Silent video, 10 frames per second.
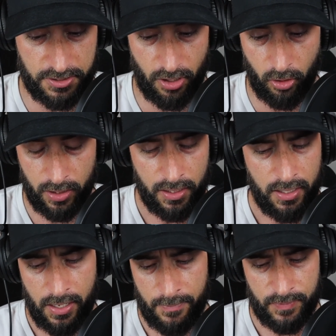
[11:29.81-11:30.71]
So
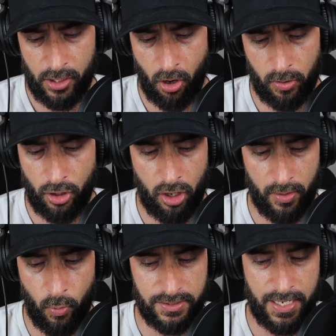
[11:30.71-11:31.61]
all in all,
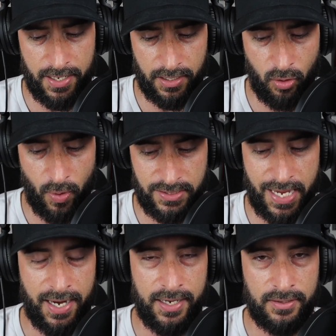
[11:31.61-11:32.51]
it was
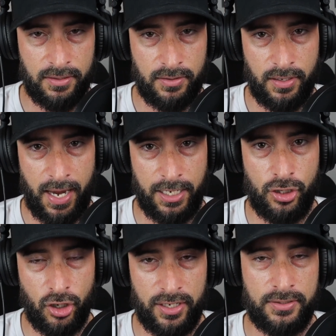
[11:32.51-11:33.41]
a
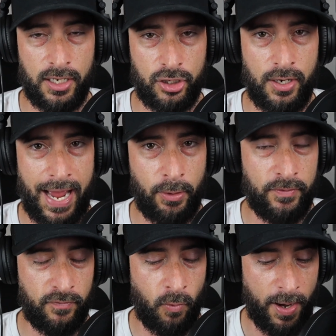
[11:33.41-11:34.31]
good
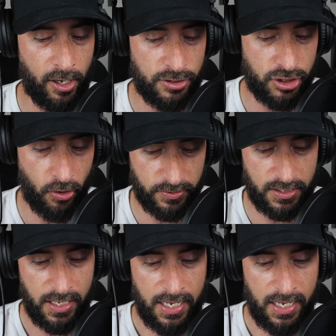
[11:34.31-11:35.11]
outing for Aaron Jones.